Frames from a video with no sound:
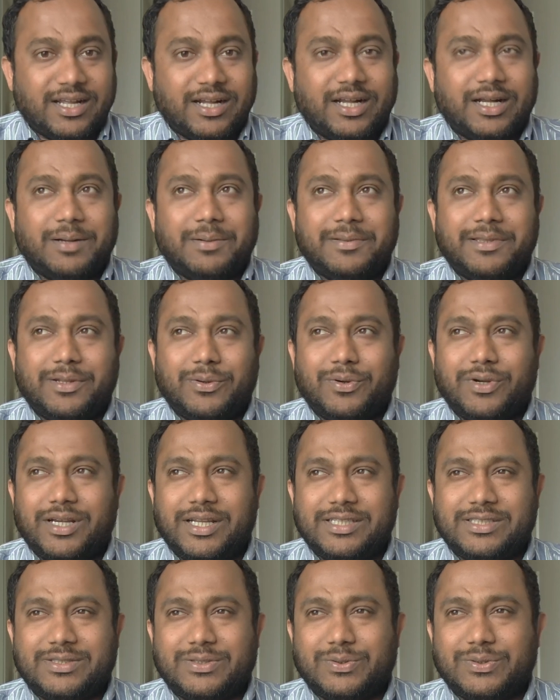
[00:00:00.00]
The
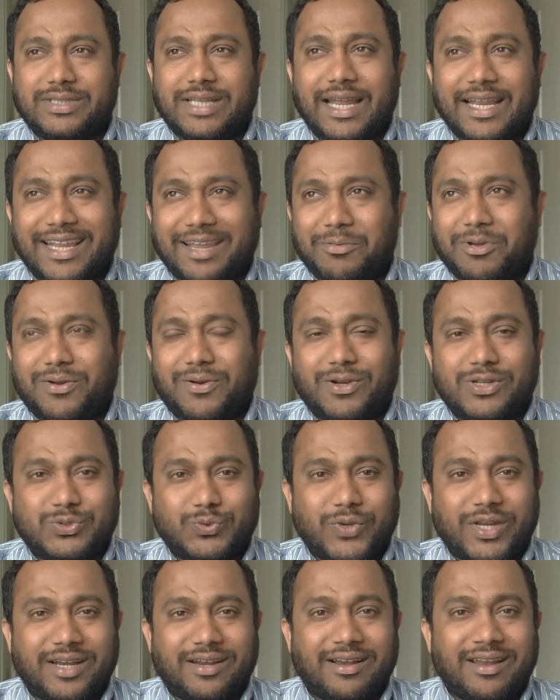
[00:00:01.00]
only institutes I came
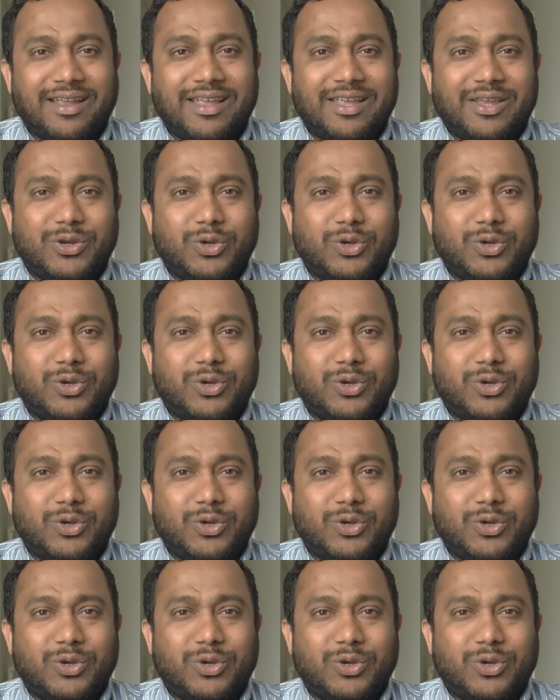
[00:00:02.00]
across where